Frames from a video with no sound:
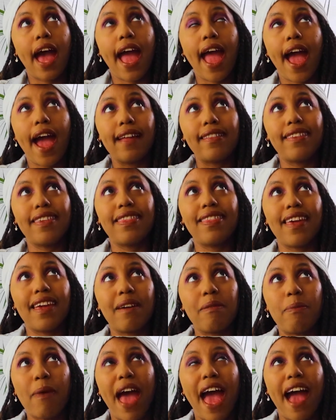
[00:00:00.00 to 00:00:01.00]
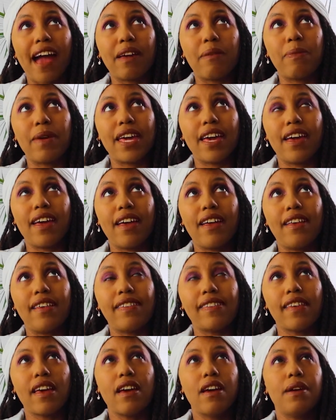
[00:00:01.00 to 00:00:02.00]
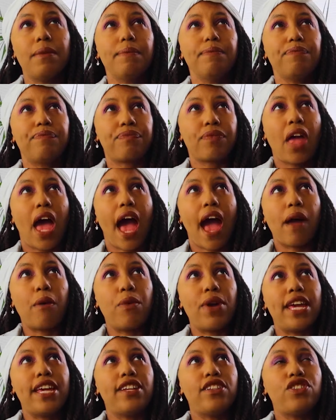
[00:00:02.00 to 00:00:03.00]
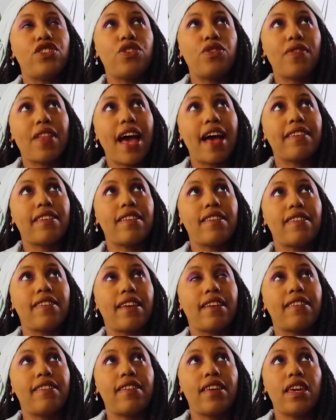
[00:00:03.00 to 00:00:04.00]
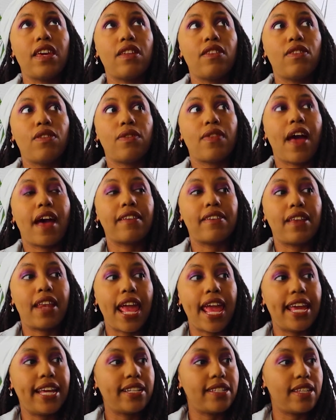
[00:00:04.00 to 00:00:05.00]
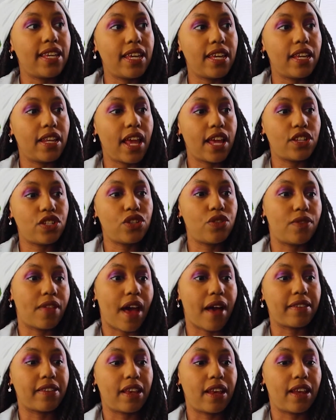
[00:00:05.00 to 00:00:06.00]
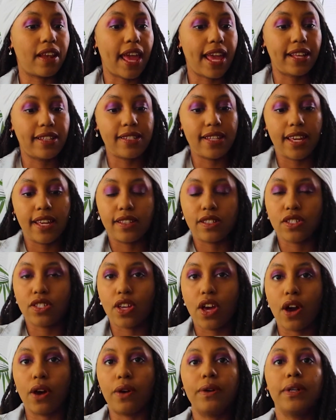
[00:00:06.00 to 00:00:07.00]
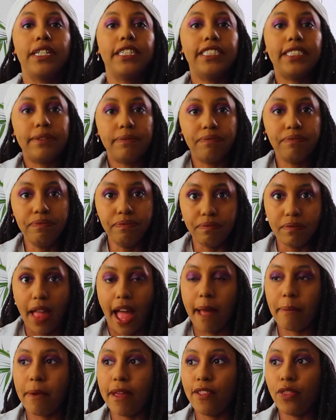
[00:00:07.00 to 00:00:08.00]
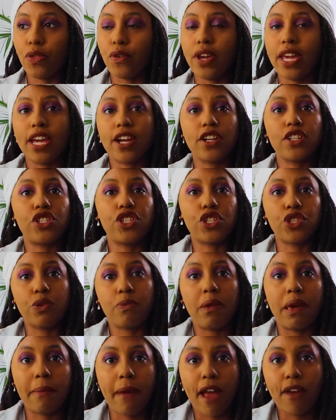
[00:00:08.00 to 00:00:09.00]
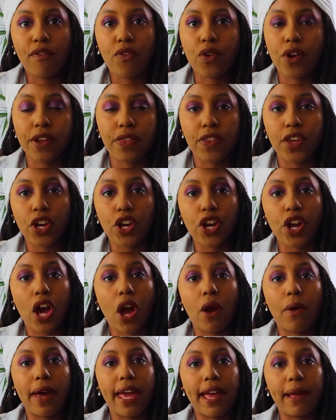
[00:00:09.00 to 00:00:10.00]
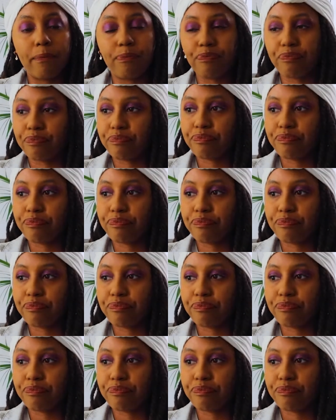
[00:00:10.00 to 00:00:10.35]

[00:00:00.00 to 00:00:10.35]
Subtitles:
I have to think back because I went in 2016, 2018, and 2019. So I've been 3 years. This will be my fourth year going.